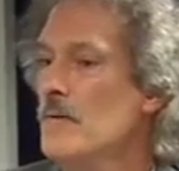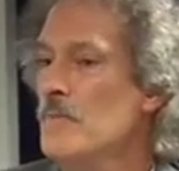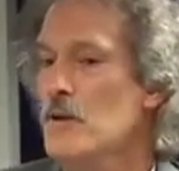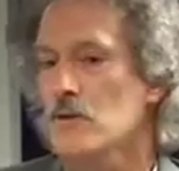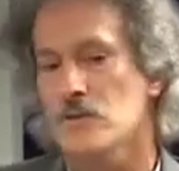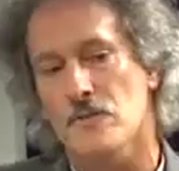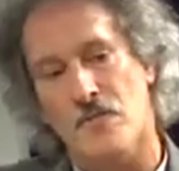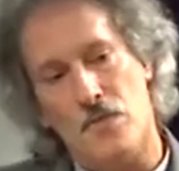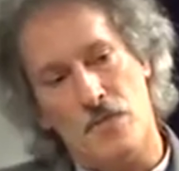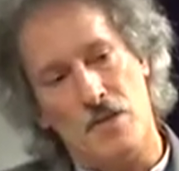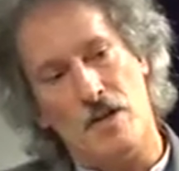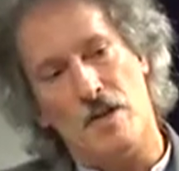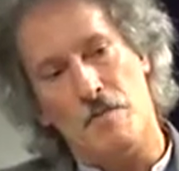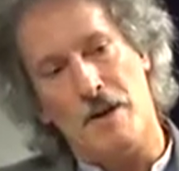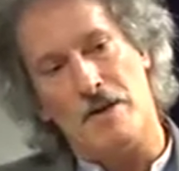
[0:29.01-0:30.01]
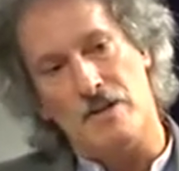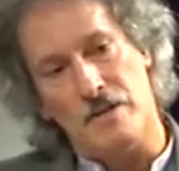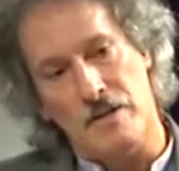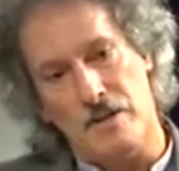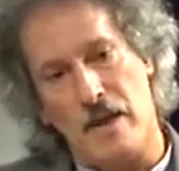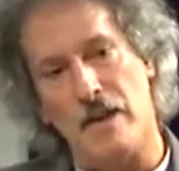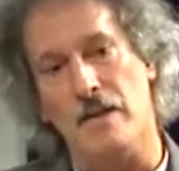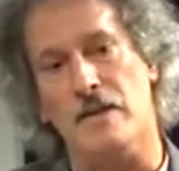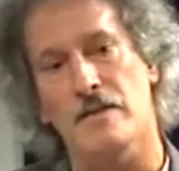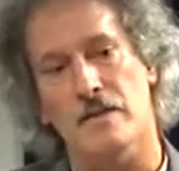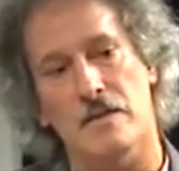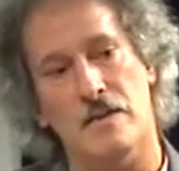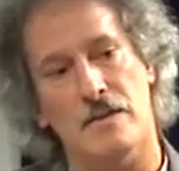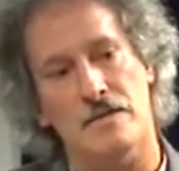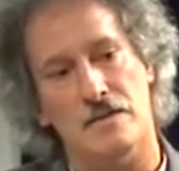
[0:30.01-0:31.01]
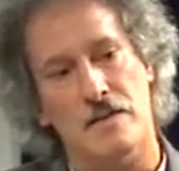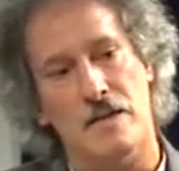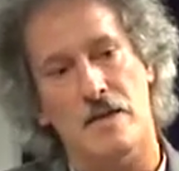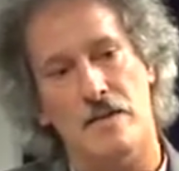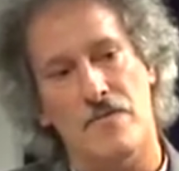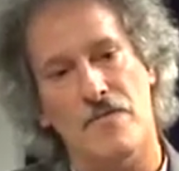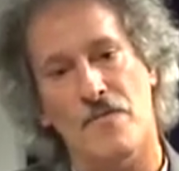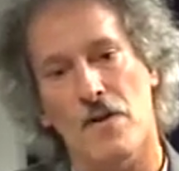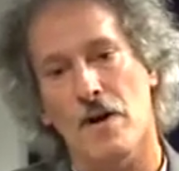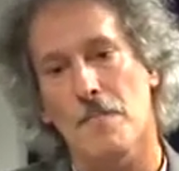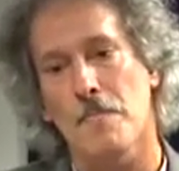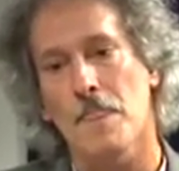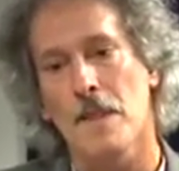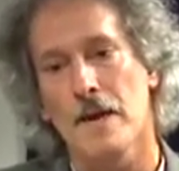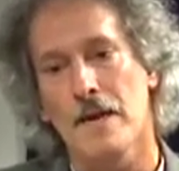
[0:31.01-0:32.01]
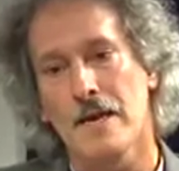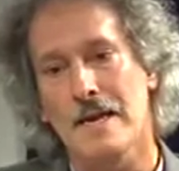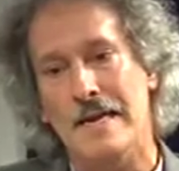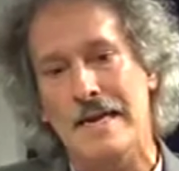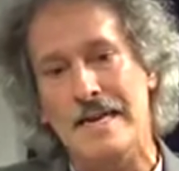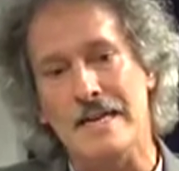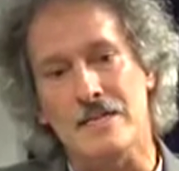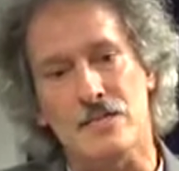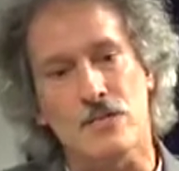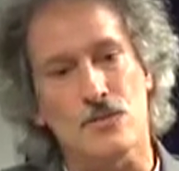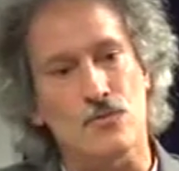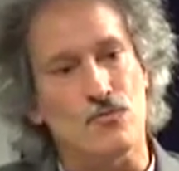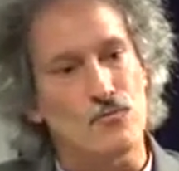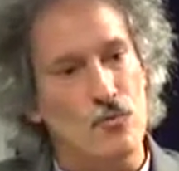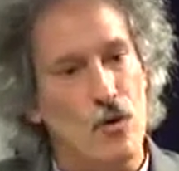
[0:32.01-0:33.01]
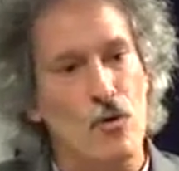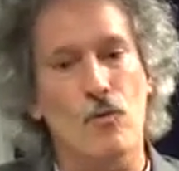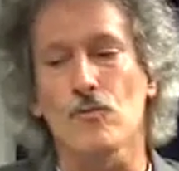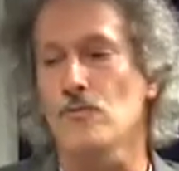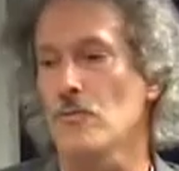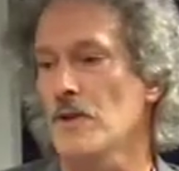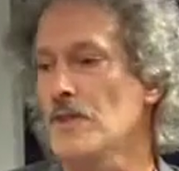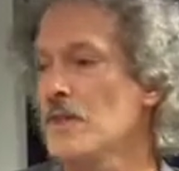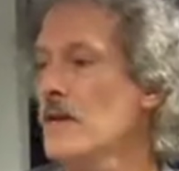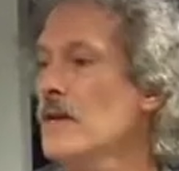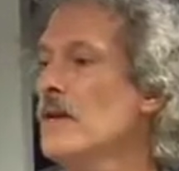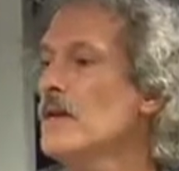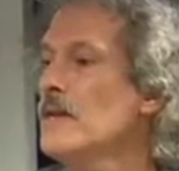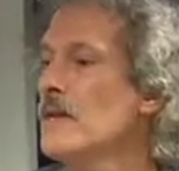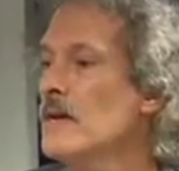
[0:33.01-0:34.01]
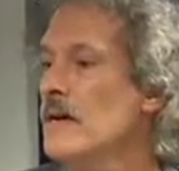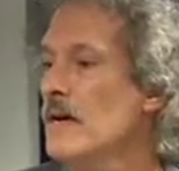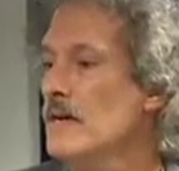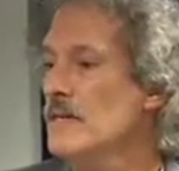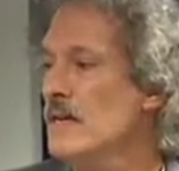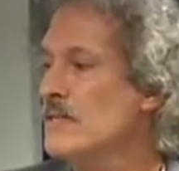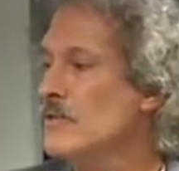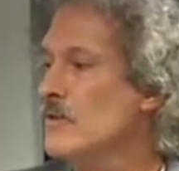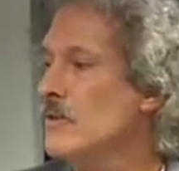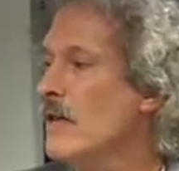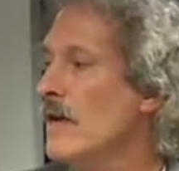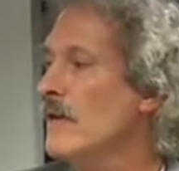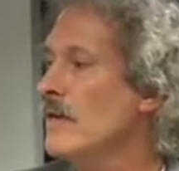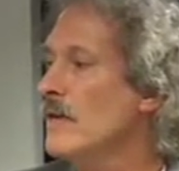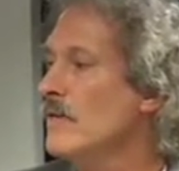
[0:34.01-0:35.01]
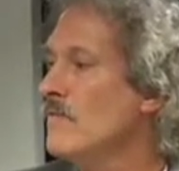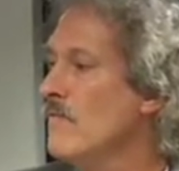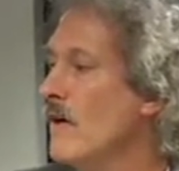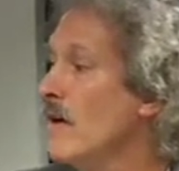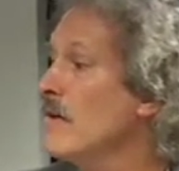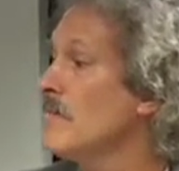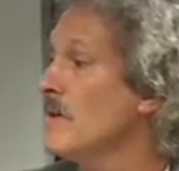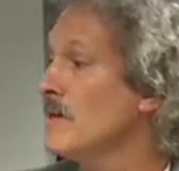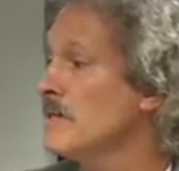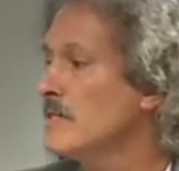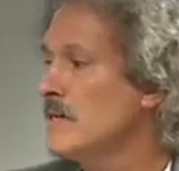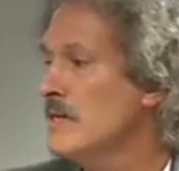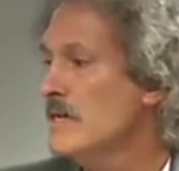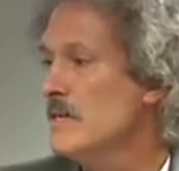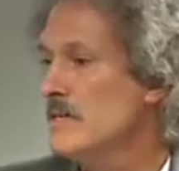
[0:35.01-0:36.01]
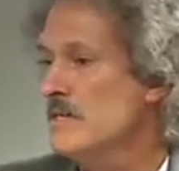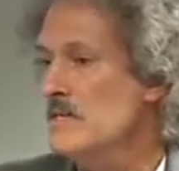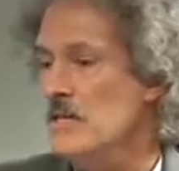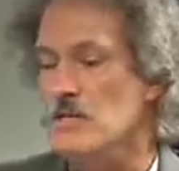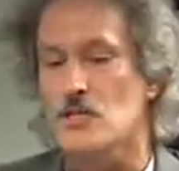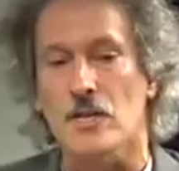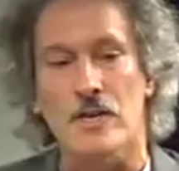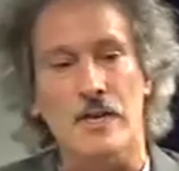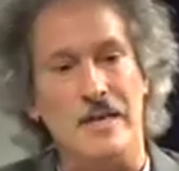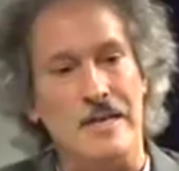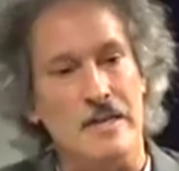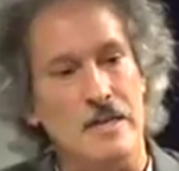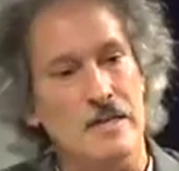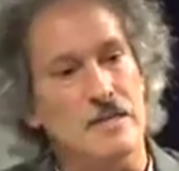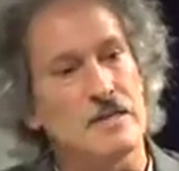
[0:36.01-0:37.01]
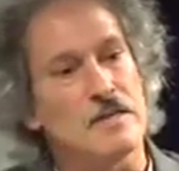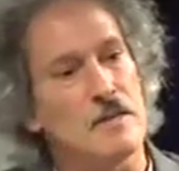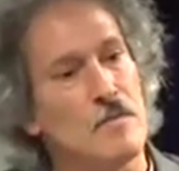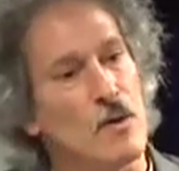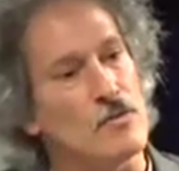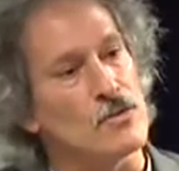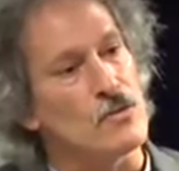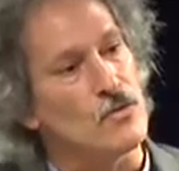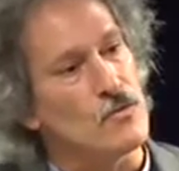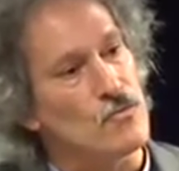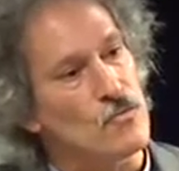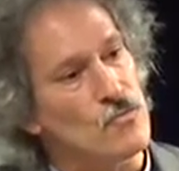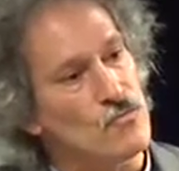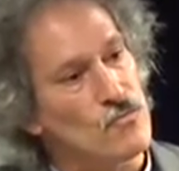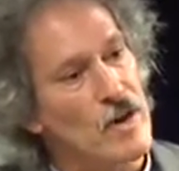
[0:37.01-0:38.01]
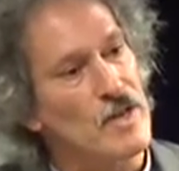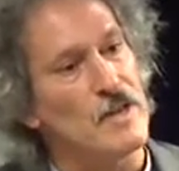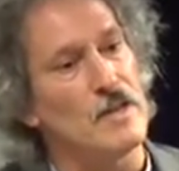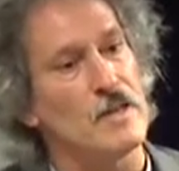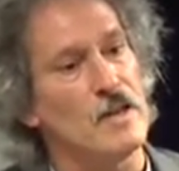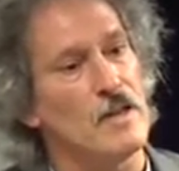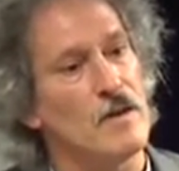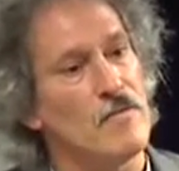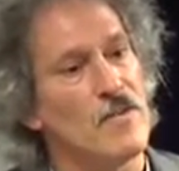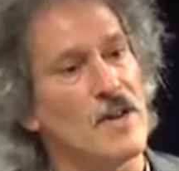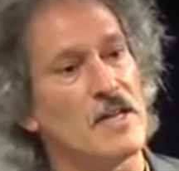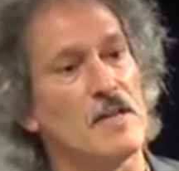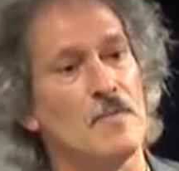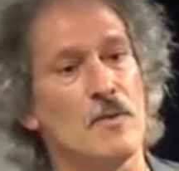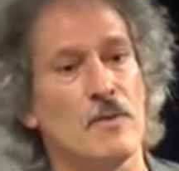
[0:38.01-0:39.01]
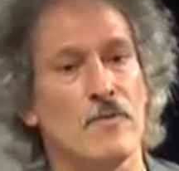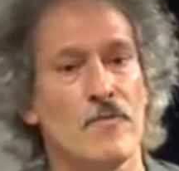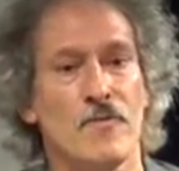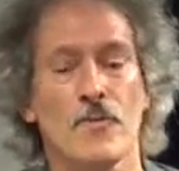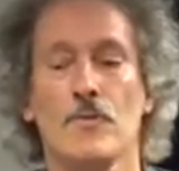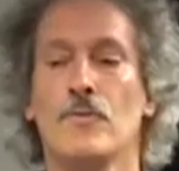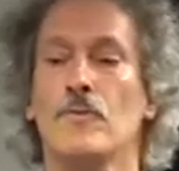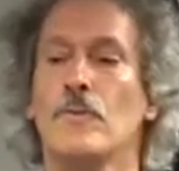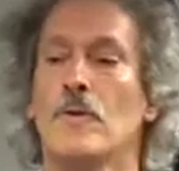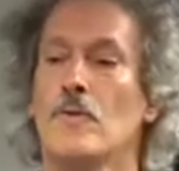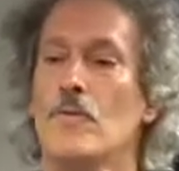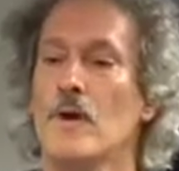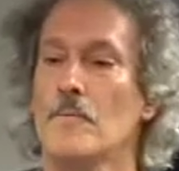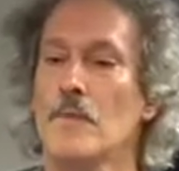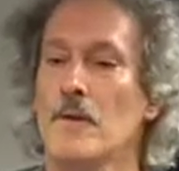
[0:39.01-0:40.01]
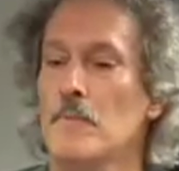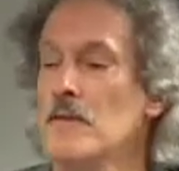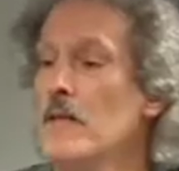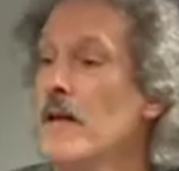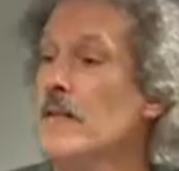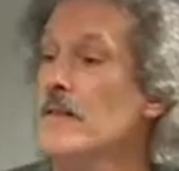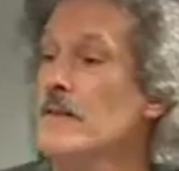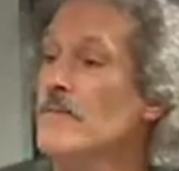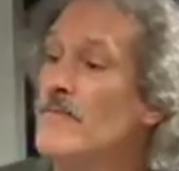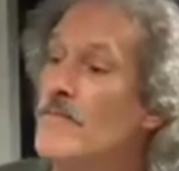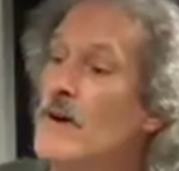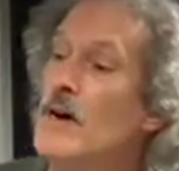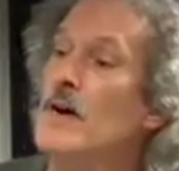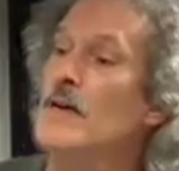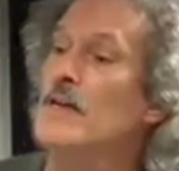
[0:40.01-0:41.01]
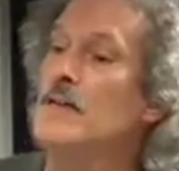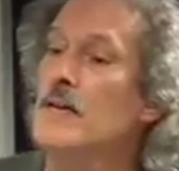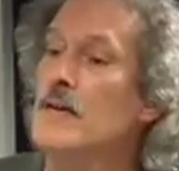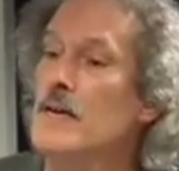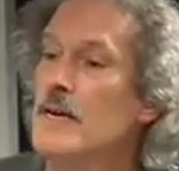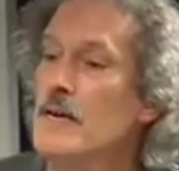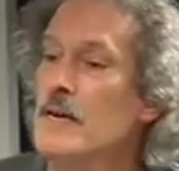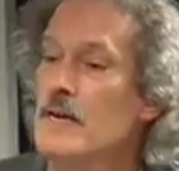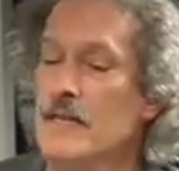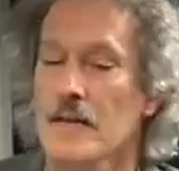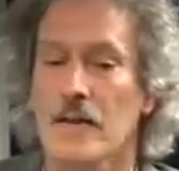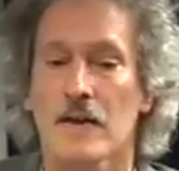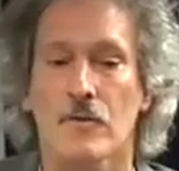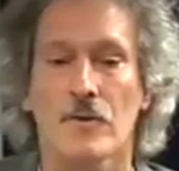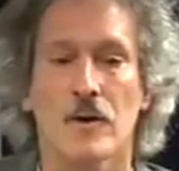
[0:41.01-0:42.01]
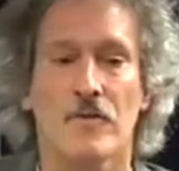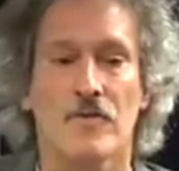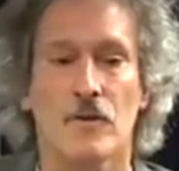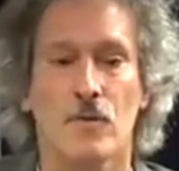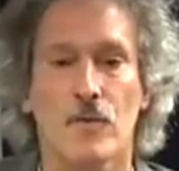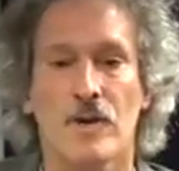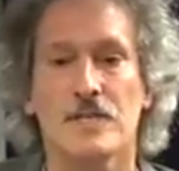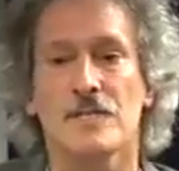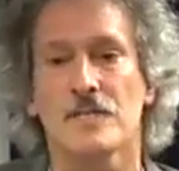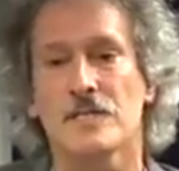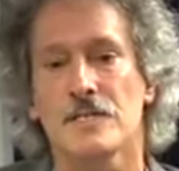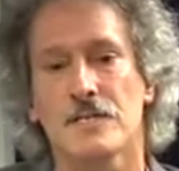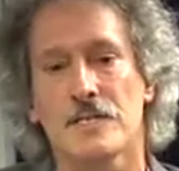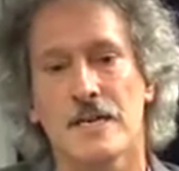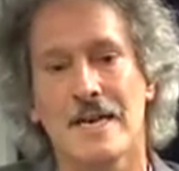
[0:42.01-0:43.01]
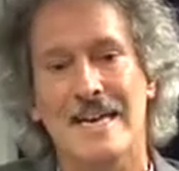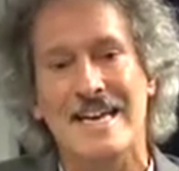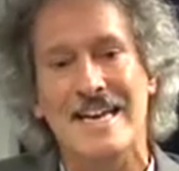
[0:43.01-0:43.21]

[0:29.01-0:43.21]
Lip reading: Because if you think about a date, aside from its role within a desert-like environment, such that it is the most readily available food one may be likely to find in the area of an oasis,